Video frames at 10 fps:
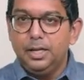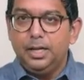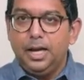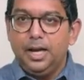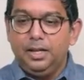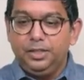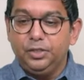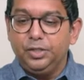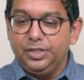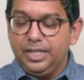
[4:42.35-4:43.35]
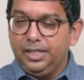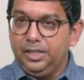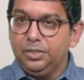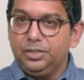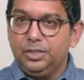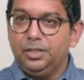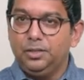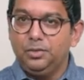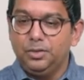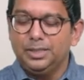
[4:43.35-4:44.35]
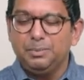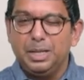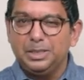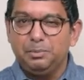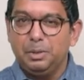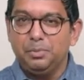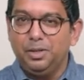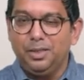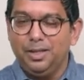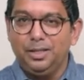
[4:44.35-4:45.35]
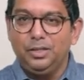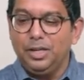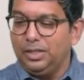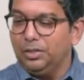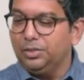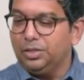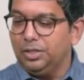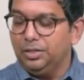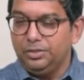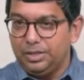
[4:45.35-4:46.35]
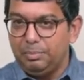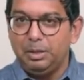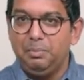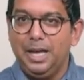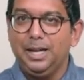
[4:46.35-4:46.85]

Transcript: uh, you just get used to, it's a muscle memory thing. You get used to zipping the bag